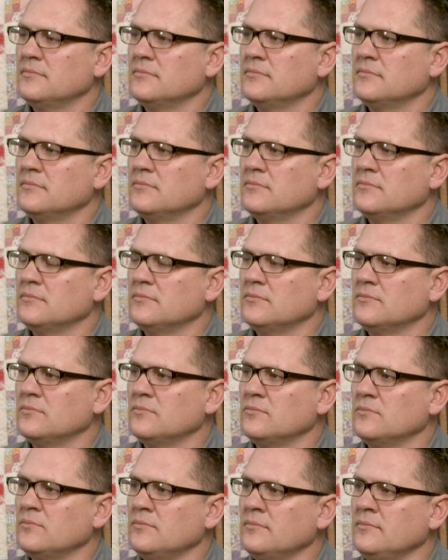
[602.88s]

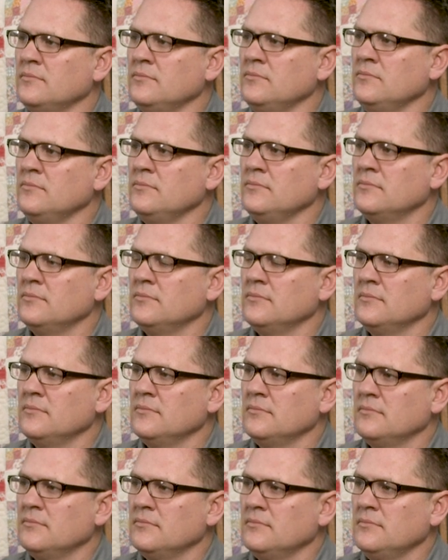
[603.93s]

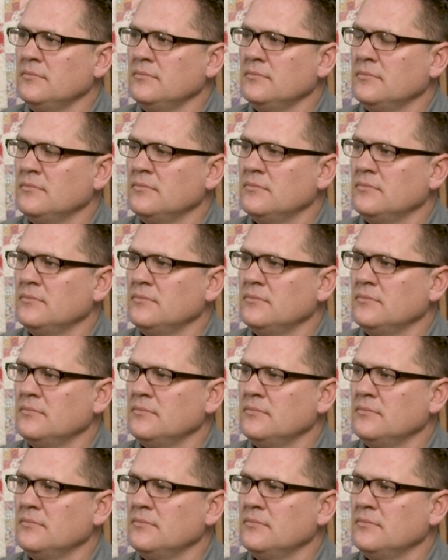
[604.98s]
[no speech]